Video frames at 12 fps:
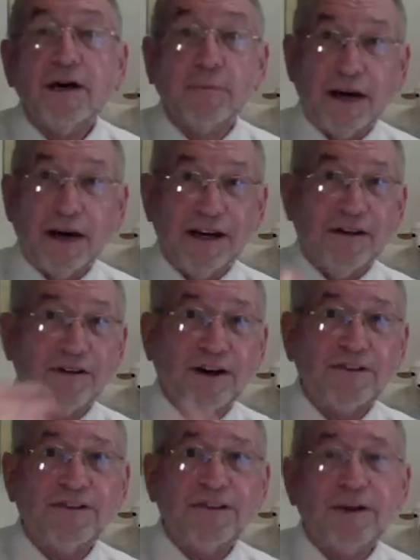right
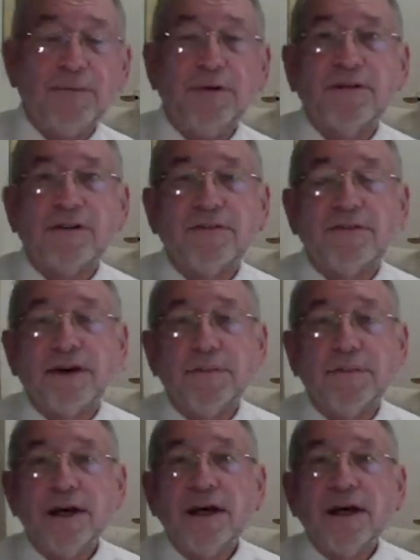across the river
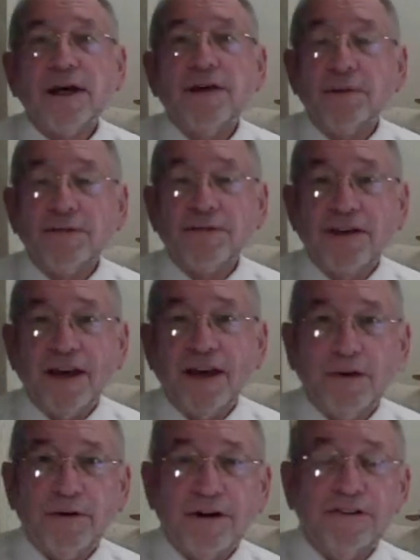from St.
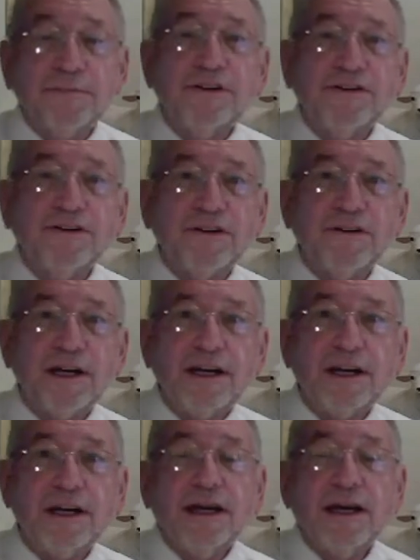Louis, Missouri.